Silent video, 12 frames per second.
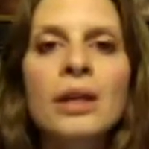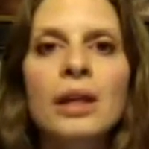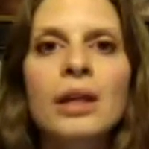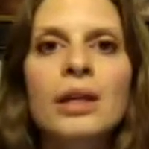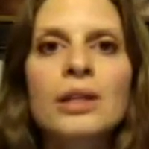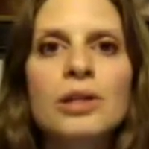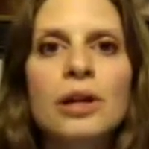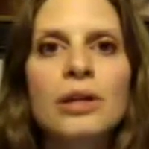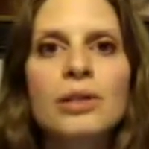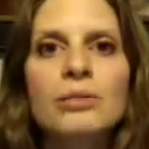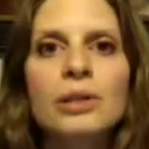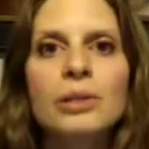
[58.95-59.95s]
And he
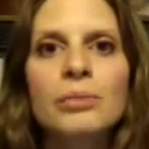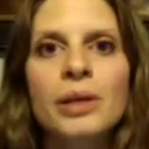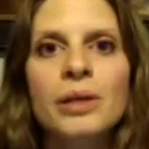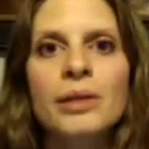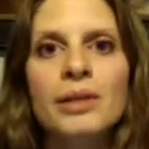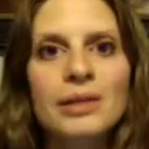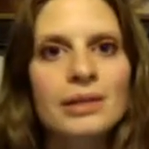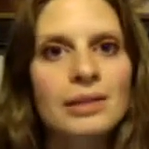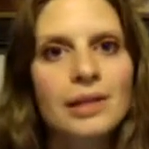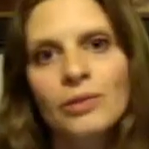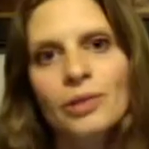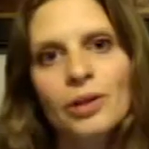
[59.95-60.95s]
started to really bring things
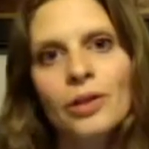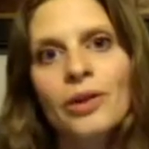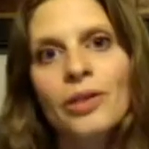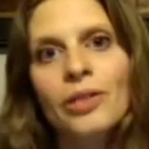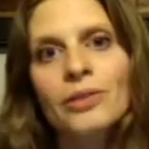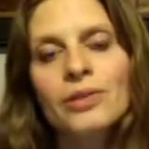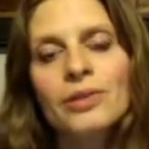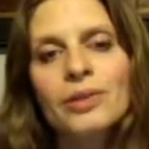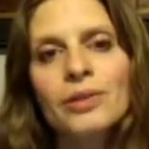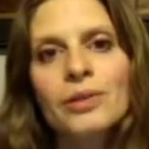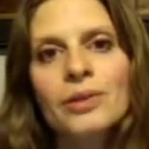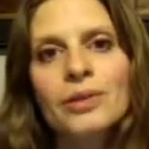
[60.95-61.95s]
down to earth, and
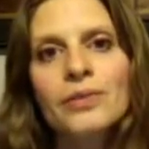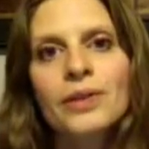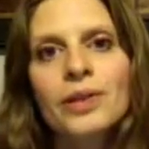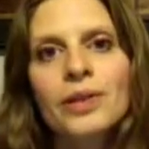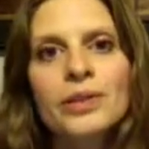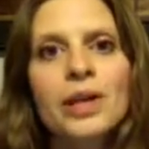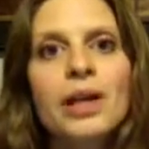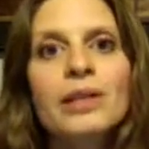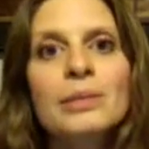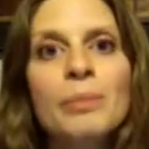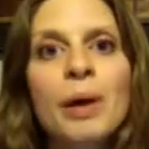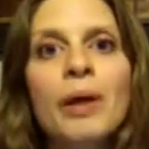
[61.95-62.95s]
so his figures got
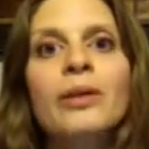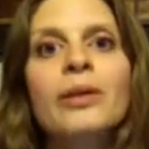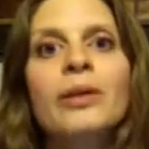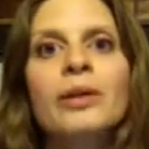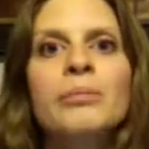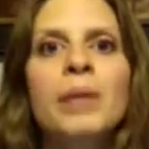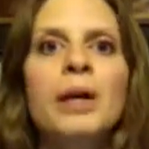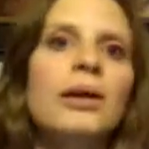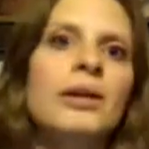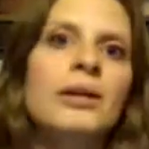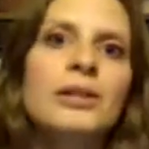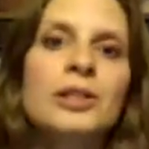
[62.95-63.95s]
smaller, and Mary and